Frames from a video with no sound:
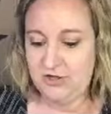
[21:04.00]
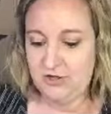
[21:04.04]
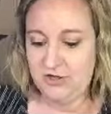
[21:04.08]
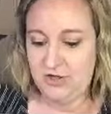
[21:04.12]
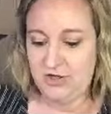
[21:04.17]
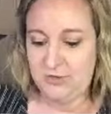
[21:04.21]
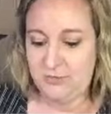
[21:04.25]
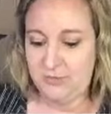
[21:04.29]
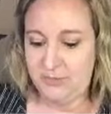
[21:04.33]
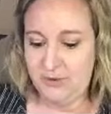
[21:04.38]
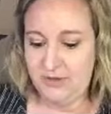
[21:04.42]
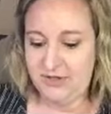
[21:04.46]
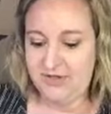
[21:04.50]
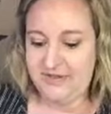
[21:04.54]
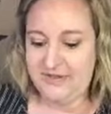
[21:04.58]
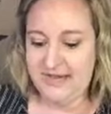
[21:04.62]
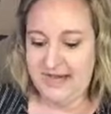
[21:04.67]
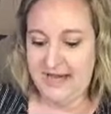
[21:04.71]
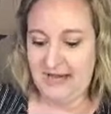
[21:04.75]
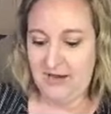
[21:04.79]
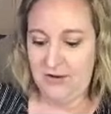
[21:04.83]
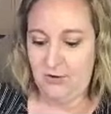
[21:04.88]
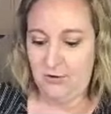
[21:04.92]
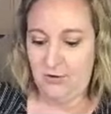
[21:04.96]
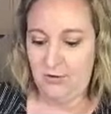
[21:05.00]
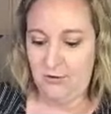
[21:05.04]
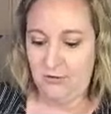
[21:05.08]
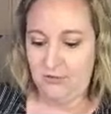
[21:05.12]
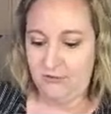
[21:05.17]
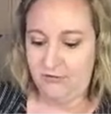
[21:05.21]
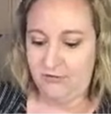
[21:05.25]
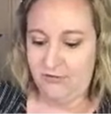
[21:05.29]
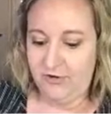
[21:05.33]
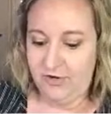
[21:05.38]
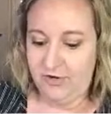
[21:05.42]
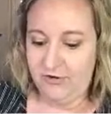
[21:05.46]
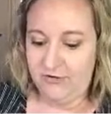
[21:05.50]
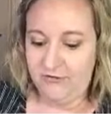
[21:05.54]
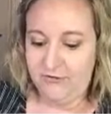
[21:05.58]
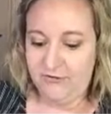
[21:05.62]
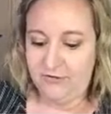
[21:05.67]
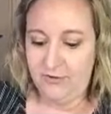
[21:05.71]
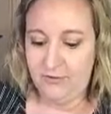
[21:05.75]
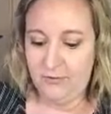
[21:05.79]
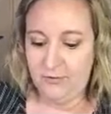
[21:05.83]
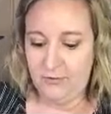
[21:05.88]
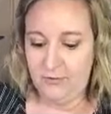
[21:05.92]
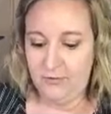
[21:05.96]
you're gonna put that over your
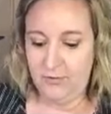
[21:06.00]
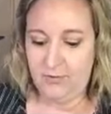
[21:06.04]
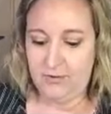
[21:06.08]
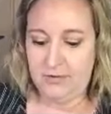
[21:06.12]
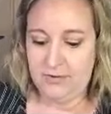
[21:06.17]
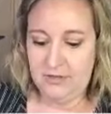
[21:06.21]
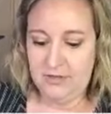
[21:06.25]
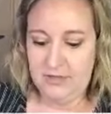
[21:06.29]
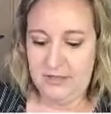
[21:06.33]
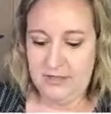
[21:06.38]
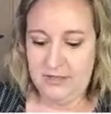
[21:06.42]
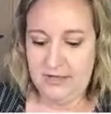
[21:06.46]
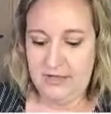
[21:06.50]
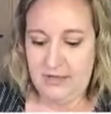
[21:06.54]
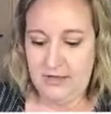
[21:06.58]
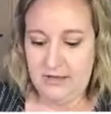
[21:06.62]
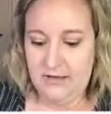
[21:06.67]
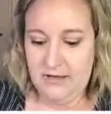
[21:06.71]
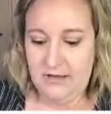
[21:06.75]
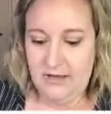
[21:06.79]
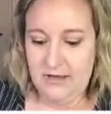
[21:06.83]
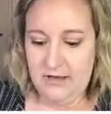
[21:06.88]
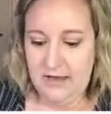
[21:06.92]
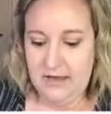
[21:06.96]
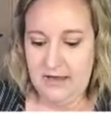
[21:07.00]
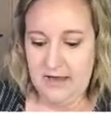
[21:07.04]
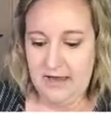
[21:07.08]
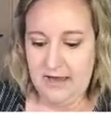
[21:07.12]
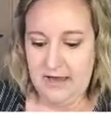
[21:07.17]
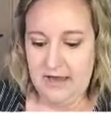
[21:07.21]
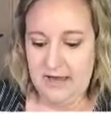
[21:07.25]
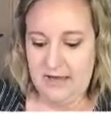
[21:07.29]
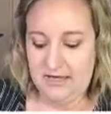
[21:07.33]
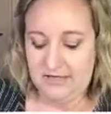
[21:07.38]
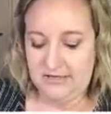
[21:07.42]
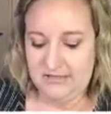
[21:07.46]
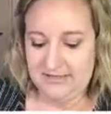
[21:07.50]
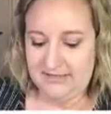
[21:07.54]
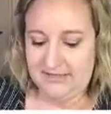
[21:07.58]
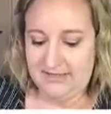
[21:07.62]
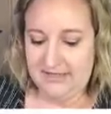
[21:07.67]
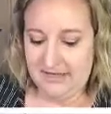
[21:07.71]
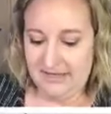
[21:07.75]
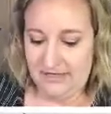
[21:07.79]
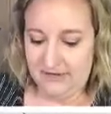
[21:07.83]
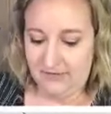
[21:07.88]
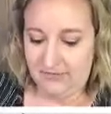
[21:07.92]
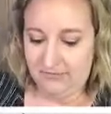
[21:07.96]
floral and just
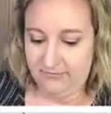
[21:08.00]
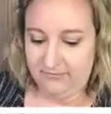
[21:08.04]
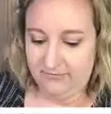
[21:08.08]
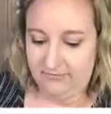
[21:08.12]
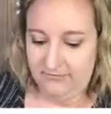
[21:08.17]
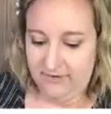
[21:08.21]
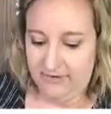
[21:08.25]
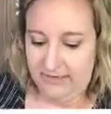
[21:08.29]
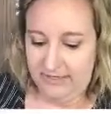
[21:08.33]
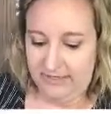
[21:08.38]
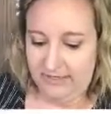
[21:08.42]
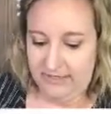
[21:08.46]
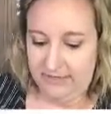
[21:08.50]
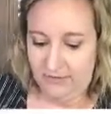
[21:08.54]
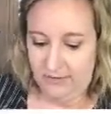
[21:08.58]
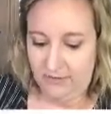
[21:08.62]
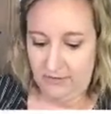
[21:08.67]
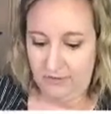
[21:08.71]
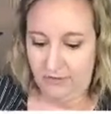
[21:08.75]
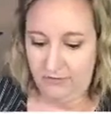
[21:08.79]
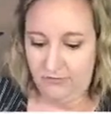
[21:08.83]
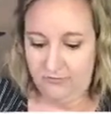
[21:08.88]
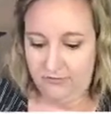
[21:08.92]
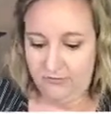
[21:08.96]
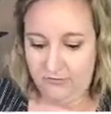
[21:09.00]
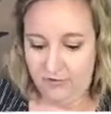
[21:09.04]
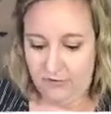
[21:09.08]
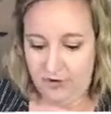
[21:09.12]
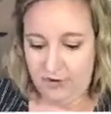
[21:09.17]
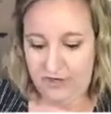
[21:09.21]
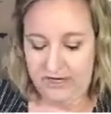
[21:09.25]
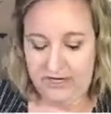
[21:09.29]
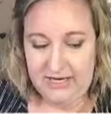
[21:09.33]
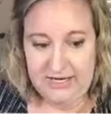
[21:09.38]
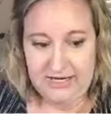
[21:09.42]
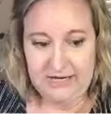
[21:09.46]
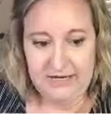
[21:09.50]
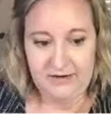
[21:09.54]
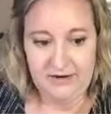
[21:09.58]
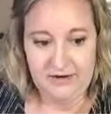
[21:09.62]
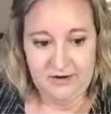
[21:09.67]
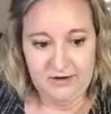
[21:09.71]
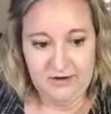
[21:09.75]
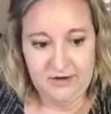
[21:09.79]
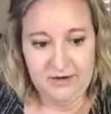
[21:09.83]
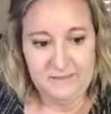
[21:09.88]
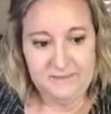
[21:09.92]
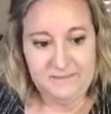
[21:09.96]
kind of run it over
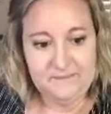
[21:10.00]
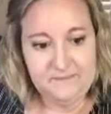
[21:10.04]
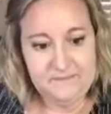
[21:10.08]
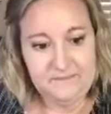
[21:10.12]
here.